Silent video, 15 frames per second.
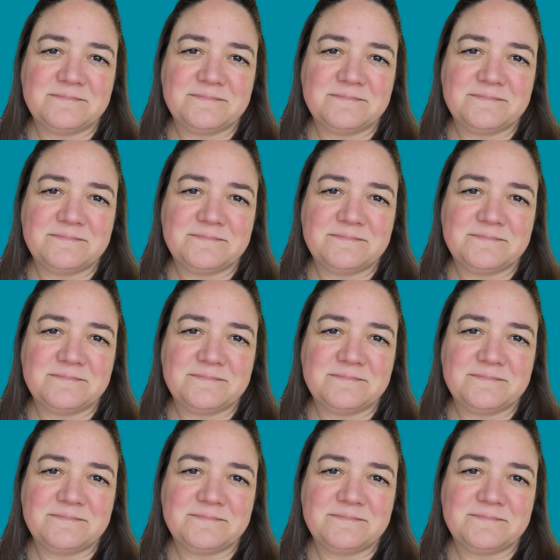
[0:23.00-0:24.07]

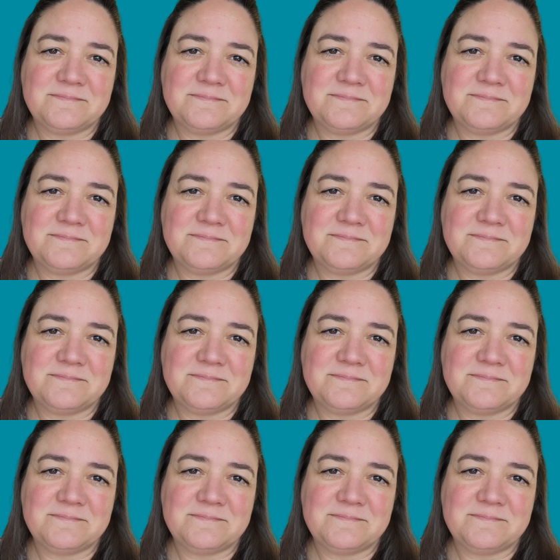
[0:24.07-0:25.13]

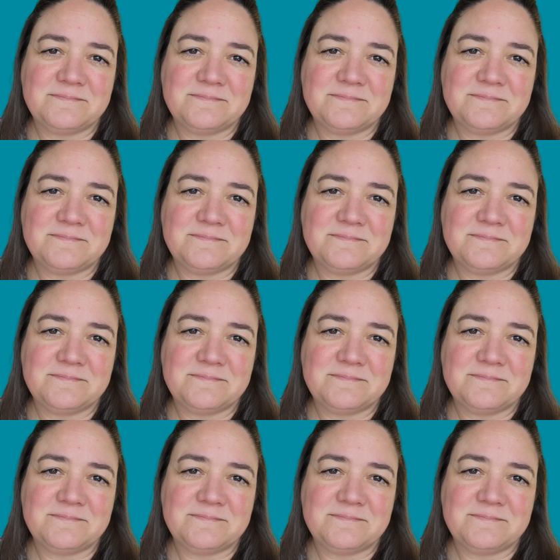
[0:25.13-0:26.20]

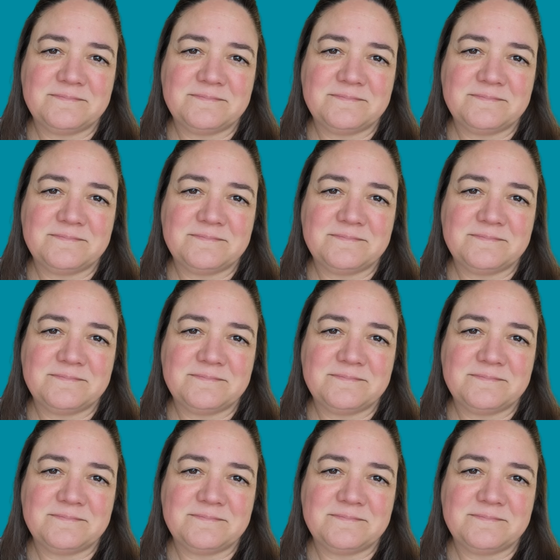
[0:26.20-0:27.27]

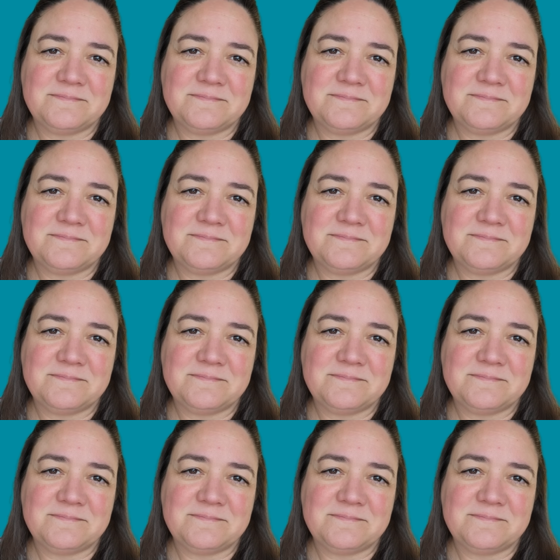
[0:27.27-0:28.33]

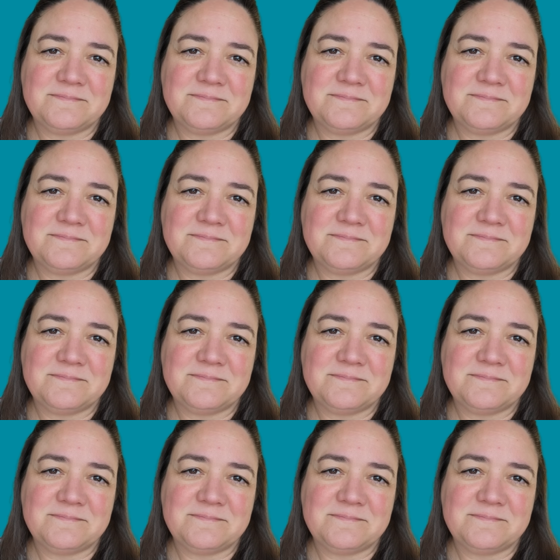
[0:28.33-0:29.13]
(no lip movement)